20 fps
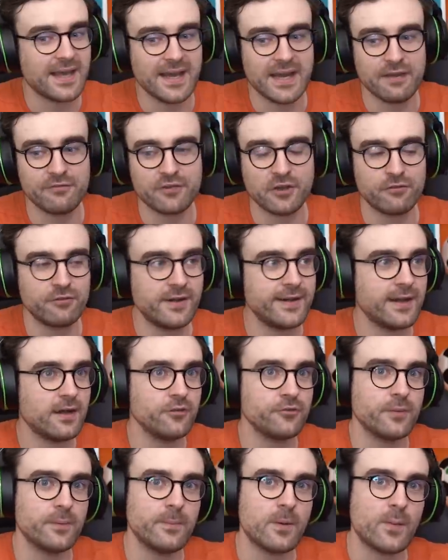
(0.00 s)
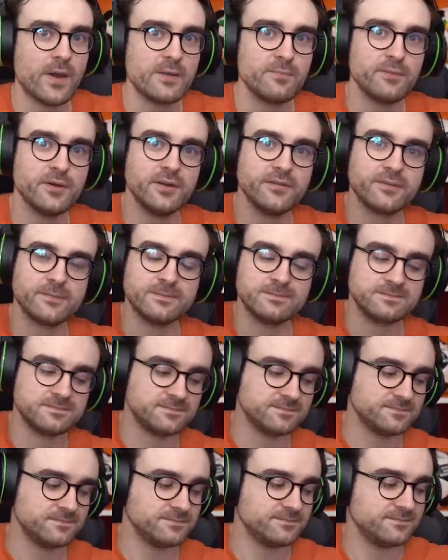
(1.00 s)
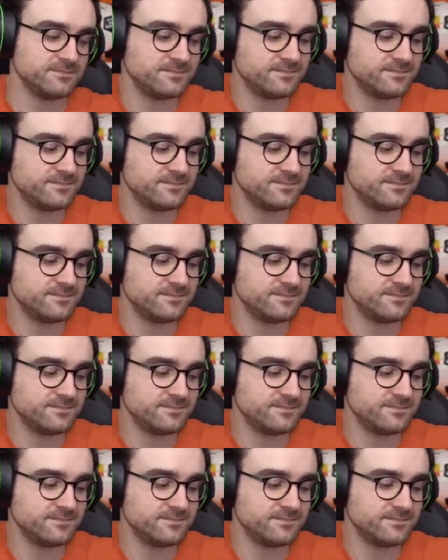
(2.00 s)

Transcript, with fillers: and I've got Ronaldo on my whiteboard. No, you